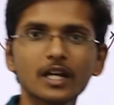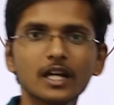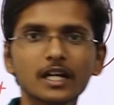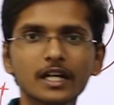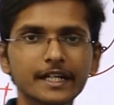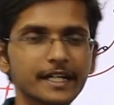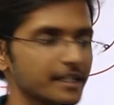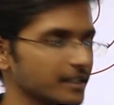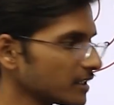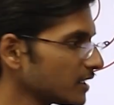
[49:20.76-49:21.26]

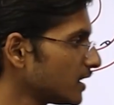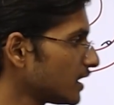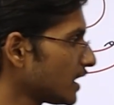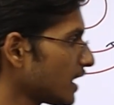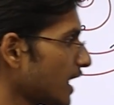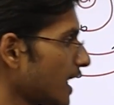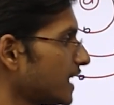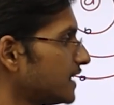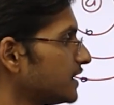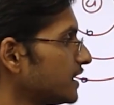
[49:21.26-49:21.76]
Correct?
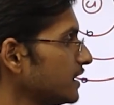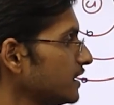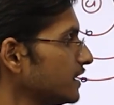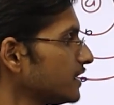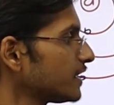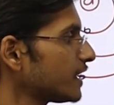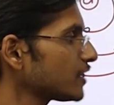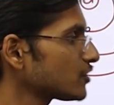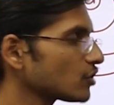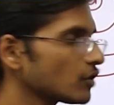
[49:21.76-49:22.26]
And then
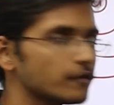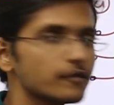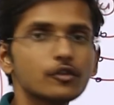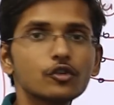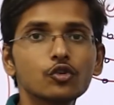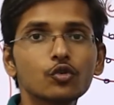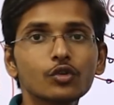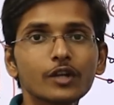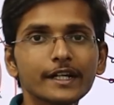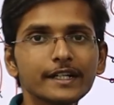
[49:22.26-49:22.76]
in case of
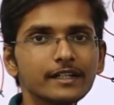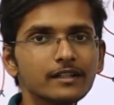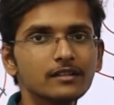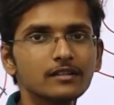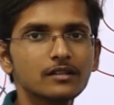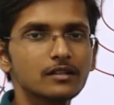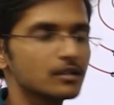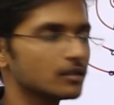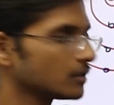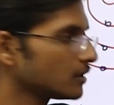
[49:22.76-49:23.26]
chloride
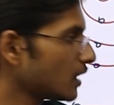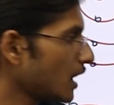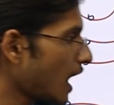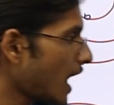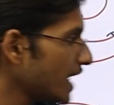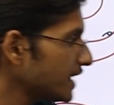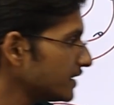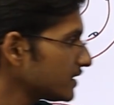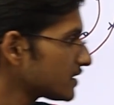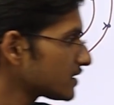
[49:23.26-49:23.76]

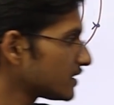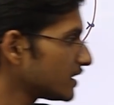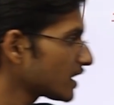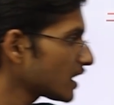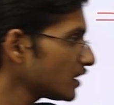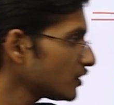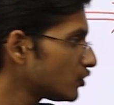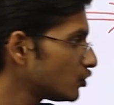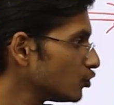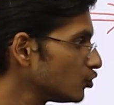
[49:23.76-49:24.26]
ions, there
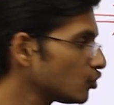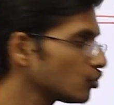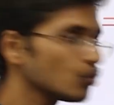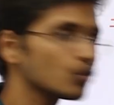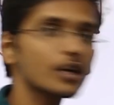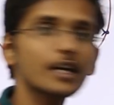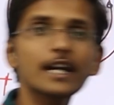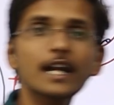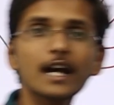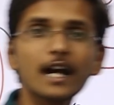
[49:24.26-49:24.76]
are 2
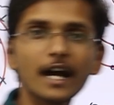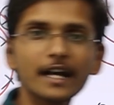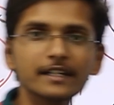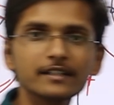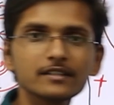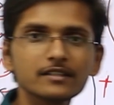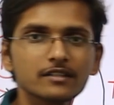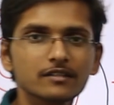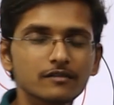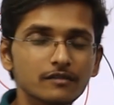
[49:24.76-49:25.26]
chloride
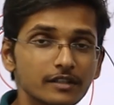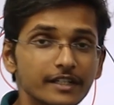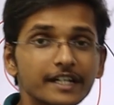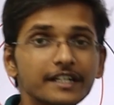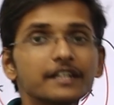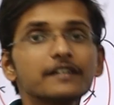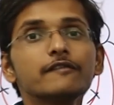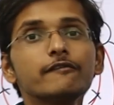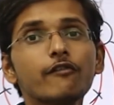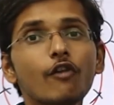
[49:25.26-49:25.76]
ions
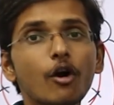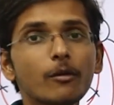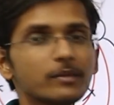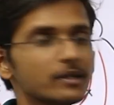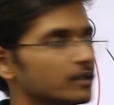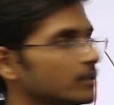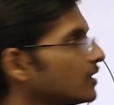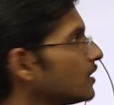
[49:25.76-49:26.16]
getting formed,